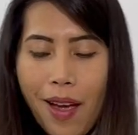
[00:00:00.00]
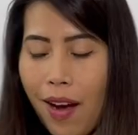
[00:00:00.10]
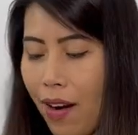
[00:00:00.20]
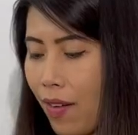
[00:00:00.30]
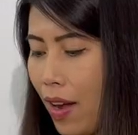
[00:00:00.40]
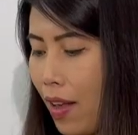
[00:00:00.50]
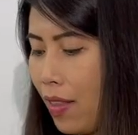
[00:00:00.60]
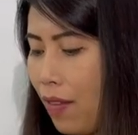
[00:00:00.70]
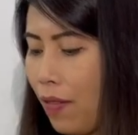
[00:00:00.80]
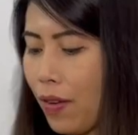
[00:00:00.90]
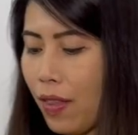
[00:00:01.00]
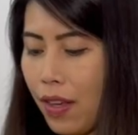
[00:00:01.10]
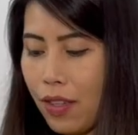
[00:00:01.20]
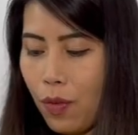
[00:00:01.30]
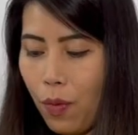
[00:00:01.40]
All right, and then for
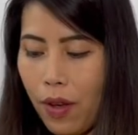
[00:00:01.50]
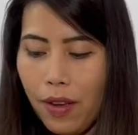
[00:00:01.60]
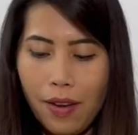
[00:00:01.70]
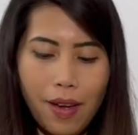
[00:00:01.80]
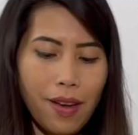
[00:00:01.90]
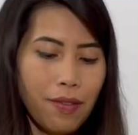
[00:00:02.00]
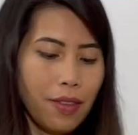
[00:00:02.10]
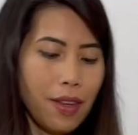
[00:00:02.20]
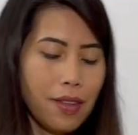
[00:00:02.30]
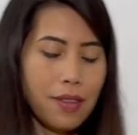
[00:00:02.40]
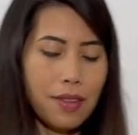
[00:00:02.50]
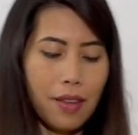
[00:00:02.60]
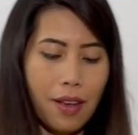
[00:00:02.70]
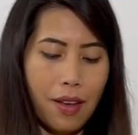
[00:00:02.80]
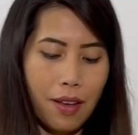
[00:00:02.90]
this one, I have this
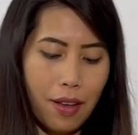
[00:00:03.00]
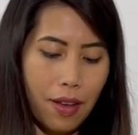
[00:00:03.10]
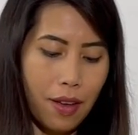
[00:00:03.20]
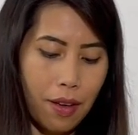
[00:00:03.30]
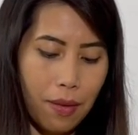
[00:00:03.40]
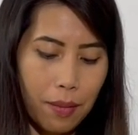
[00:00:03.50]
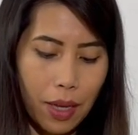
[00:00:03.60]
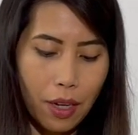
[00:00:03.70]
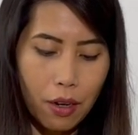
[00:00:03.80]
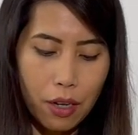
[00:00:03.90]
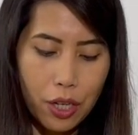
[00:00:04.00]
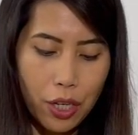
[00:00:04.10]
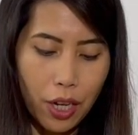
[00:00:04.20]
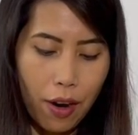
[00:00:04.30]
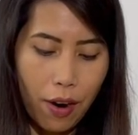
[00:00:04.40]

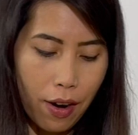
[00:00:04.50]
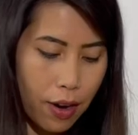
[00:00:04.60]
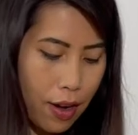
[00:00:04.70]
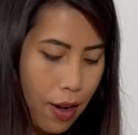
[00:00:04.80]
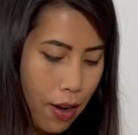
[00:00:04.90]
encouraging card.